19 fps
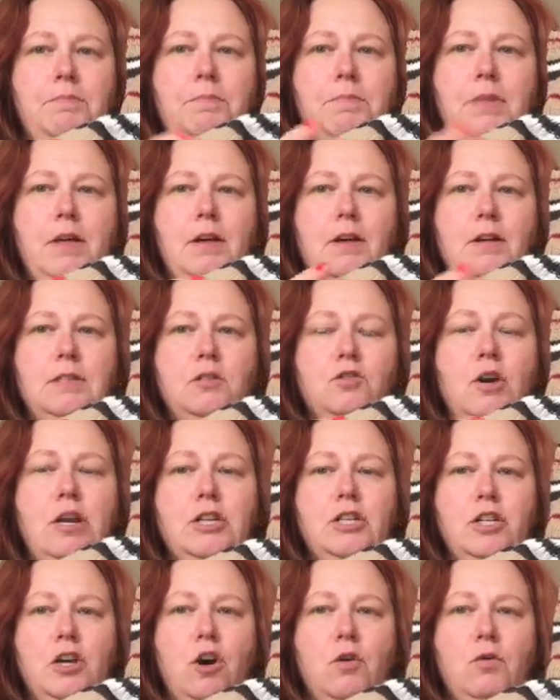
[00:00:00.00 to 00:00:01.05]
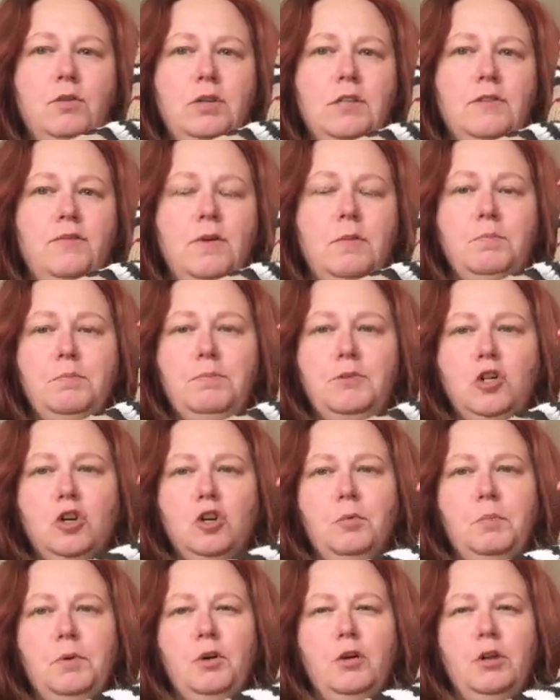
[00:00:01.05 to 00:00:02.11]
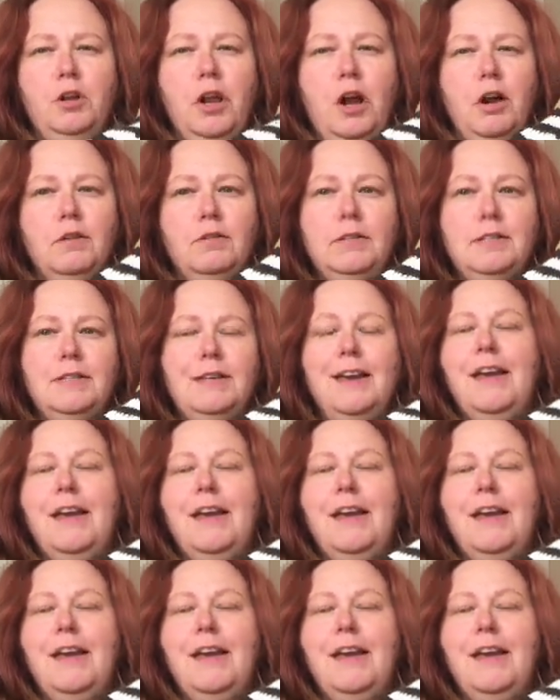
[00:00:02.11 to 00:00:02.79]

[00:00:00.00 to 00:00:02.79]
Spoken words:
the trench coat from Turtle Pearl Yarns,